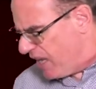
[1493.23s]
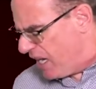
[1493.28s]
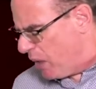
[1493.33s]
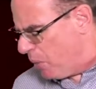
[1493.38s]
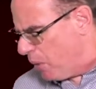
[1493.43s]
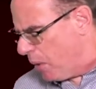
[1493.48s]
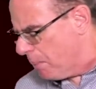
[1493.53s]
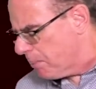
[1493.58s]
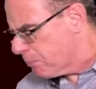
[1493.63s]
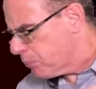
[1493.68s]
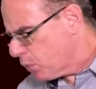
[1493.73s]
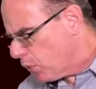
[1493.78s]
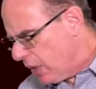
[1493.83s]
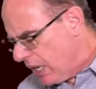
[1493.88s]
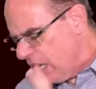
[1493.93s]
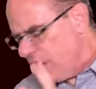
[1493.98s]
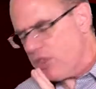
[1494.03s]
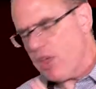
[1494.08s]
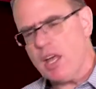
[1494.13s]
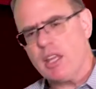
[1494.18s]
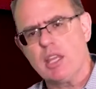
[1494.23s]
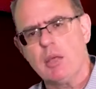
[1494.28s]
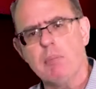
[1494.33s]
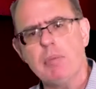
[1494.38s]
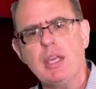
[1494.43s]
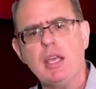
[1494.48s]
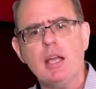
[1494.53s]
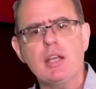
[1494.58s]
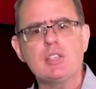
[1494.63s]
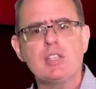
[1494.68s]
and it will breathe on them
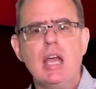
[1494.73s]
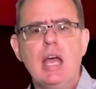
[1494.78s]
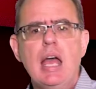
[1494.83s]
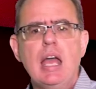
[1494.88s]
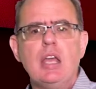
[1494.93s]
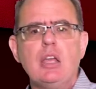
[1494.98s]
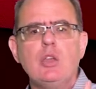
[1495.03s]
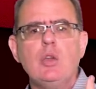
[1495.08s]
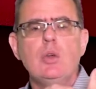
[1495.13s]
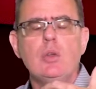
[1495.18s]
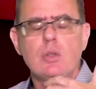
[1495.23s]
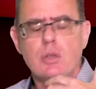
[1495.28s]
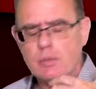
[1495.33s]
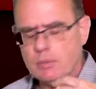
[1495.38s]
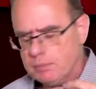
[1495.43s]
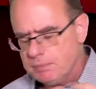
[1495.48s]
because you,